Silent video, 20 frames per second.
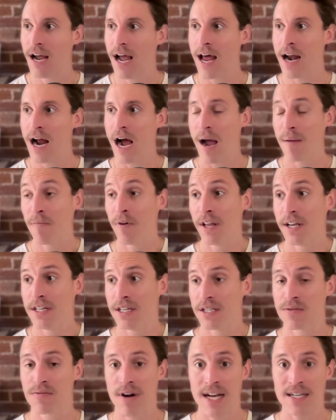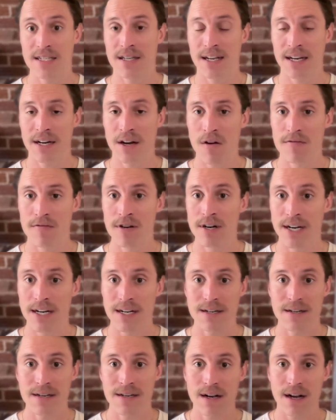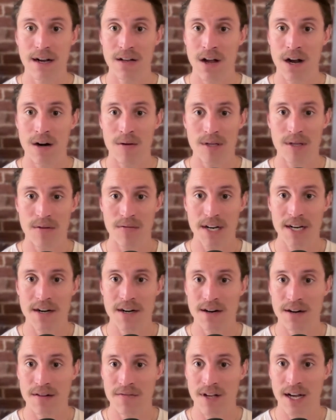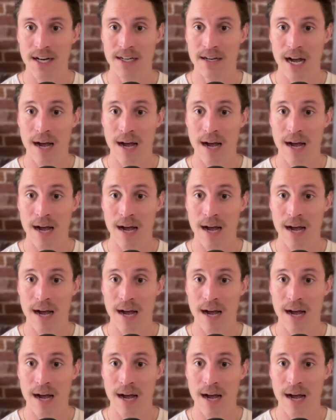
And I'm really just wrestling over it along with the reader of like,